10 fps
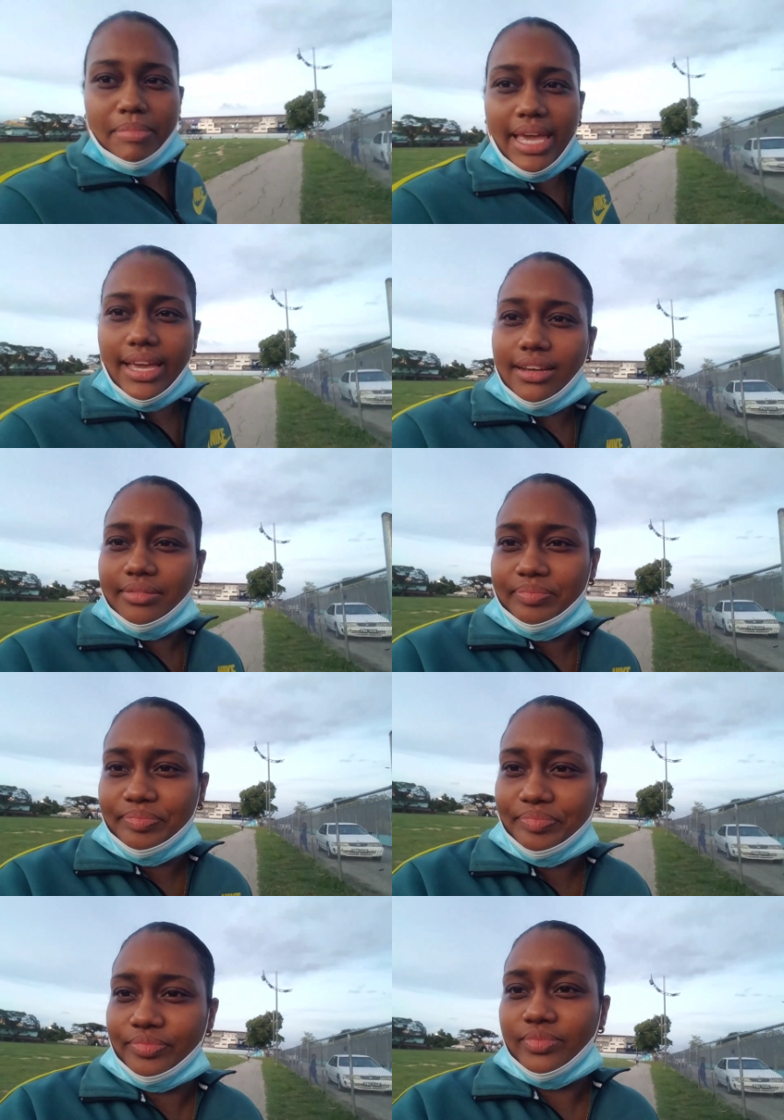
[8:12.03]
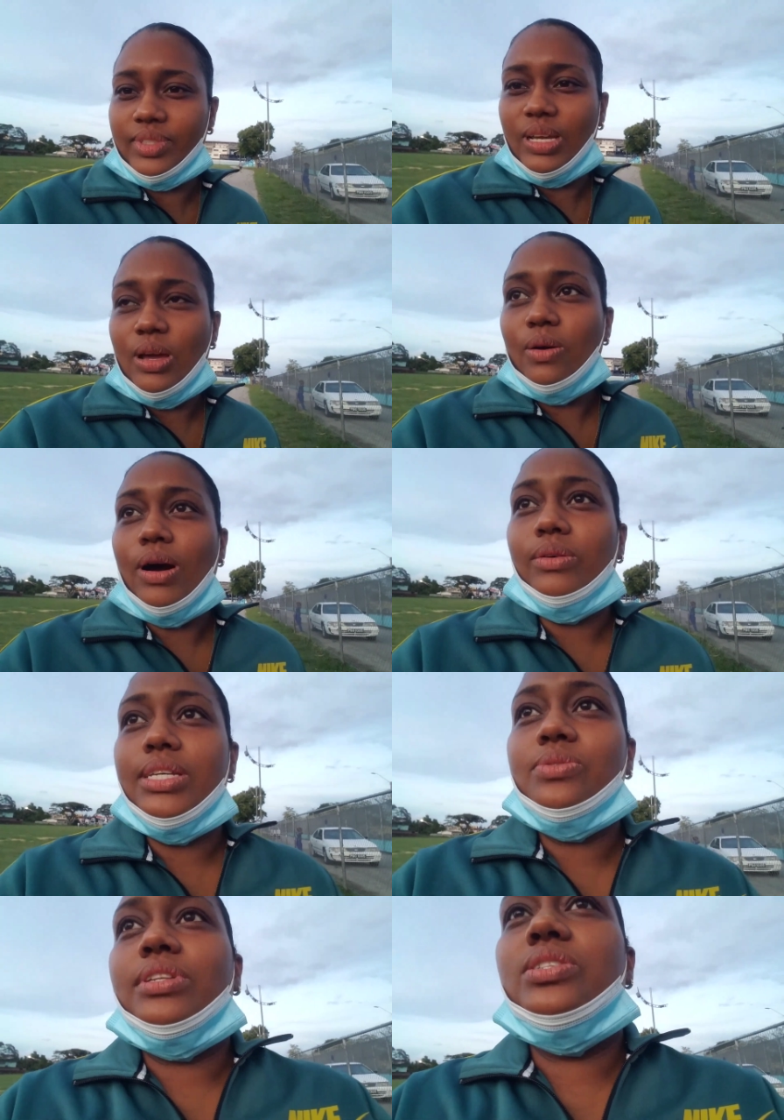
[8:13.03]
big wow
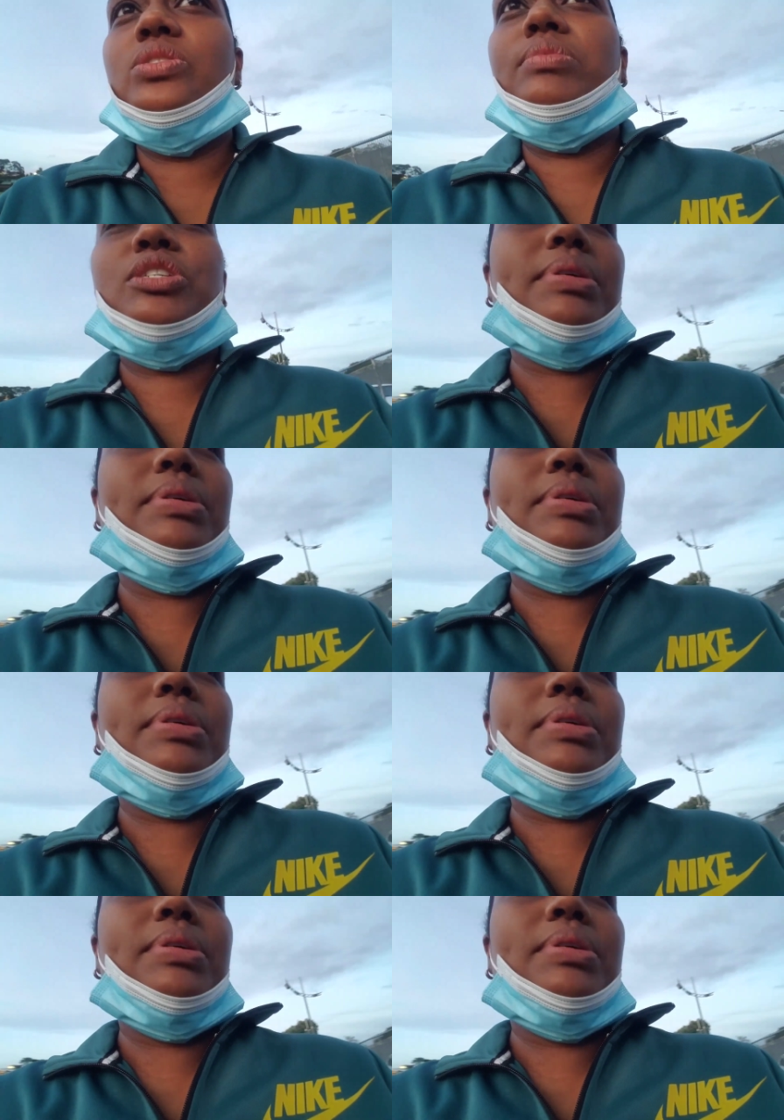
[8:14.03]
this one is so